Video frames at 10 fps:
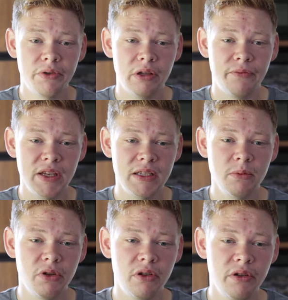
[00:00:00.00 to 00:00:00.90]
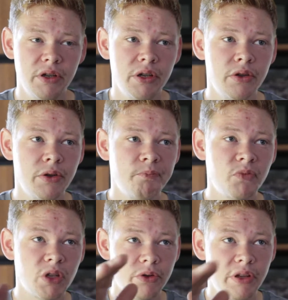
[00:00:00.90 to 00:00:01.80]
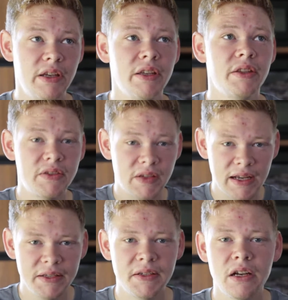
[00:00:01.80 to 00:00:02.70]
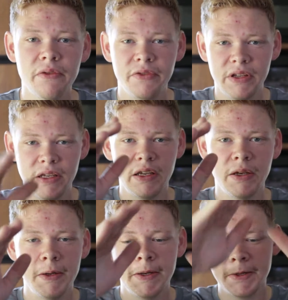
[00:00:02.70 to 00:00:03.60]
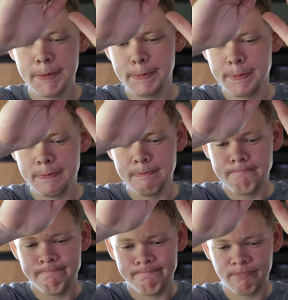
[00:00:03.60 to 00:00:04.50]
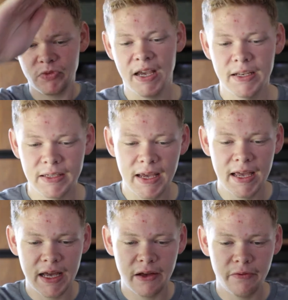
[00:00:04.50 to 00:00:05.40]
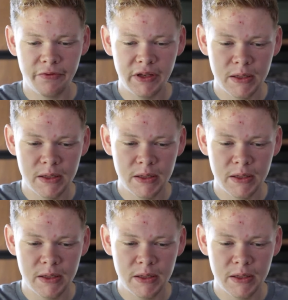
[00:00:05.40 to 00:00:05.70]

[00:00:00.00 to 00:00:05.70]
the vestibule or the sides of the tent have these